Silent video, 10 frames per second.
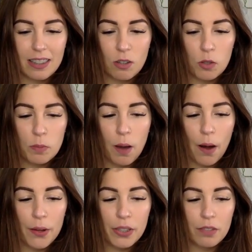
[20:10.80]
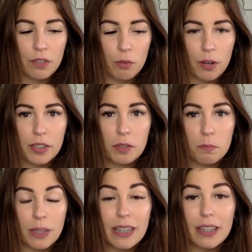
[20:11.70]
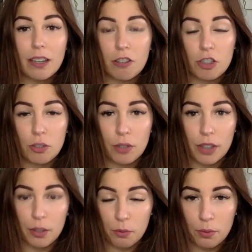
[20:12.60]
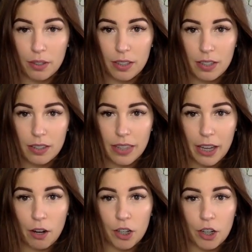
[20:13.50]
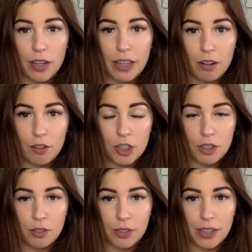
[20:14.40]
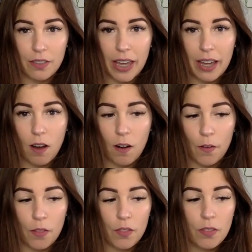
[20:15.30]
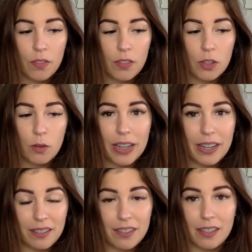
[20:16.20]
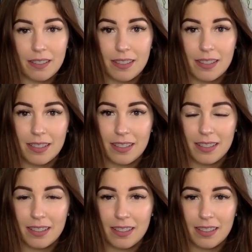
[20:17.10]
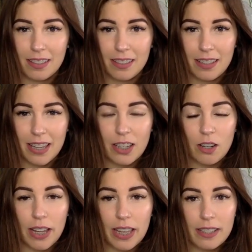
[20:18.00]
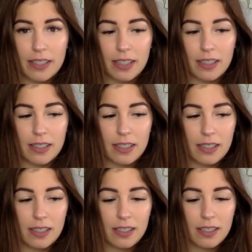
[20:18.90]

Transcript: Those parts of you are speaking to you. They are your inner children. They are your innocence. And your innocence